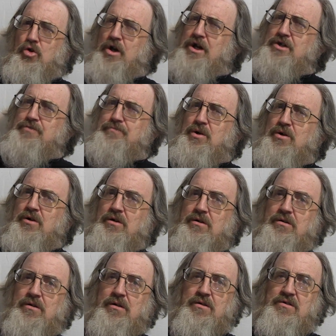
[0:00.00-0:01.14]
great book,
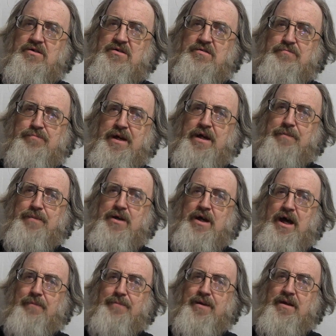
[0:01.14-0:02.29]
pick up a
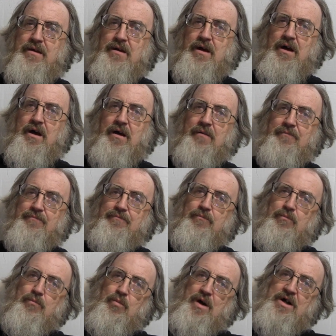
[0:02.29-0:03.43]
copy, um,
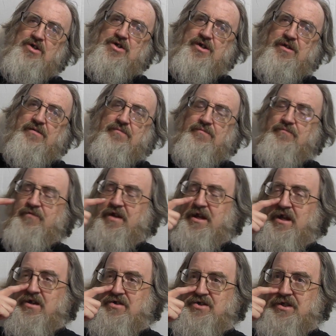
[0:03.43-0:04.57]
watch the
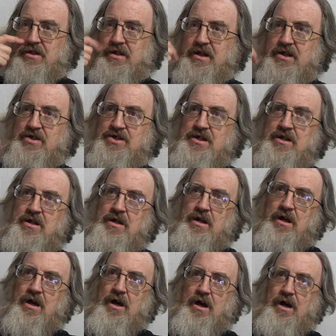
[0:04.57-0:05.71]
videos, the links
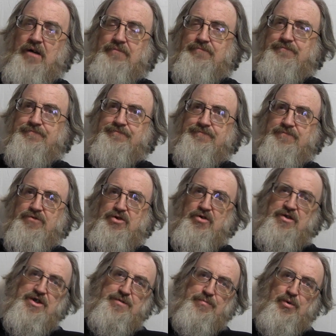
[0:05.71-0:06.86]
um,
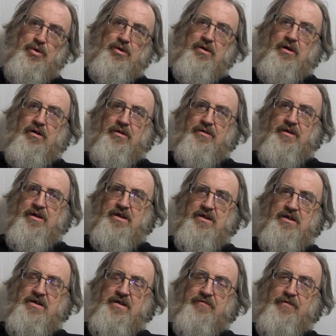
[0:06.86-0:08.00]
to this book on
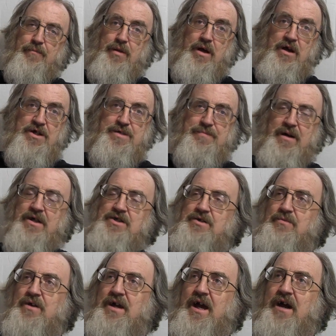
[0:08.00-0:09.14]
the different blog
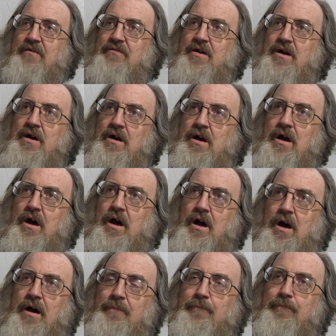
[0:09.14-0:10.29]
spots that we have.
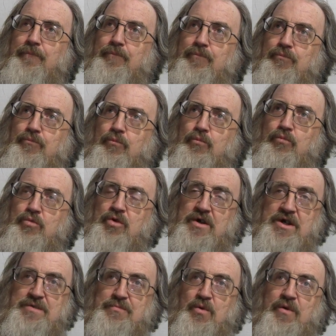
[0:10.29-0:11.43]
Um,
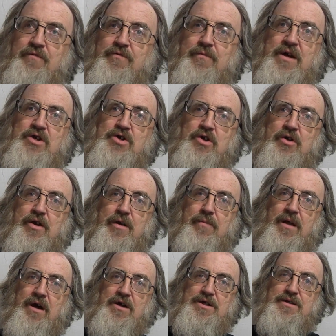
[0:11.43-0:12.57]
you'll get some more information on
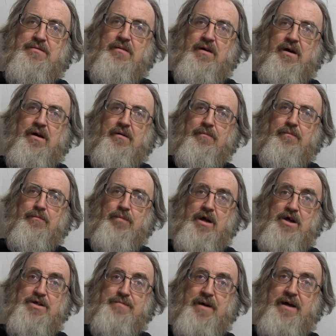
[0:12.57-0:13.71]
our blogs, uh,
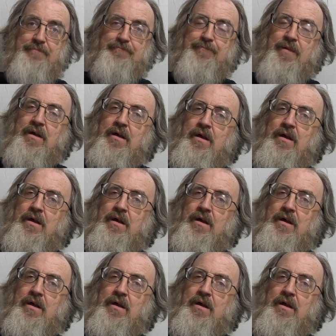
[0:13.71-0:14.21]
blog spot.